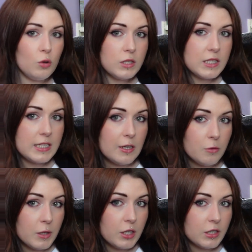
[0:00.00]

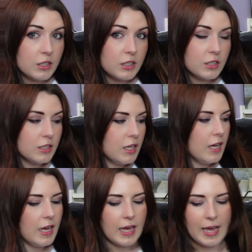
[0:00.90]
steelbooks
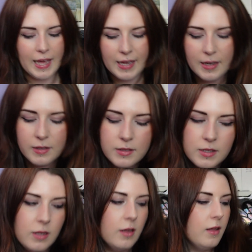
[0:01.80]
and
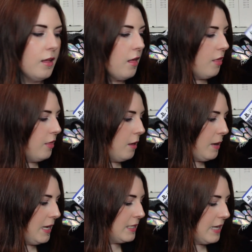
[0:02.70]
the
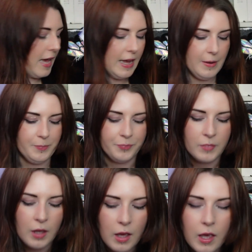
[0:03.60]
base game.
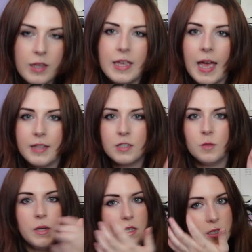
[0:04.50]
Yet to
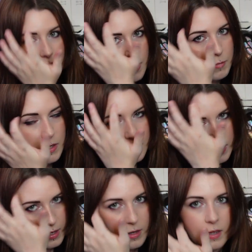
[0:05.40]
be determined
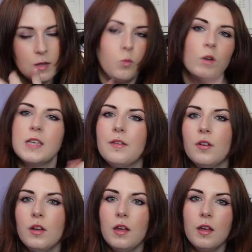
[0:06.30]
is
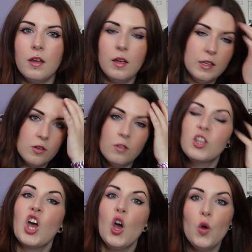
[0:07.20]
whatever is on the
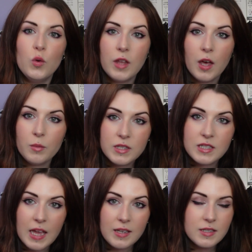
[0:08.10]
code that I was
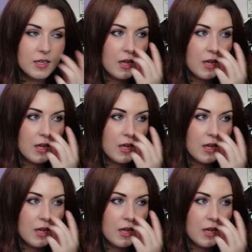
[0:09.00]
sent.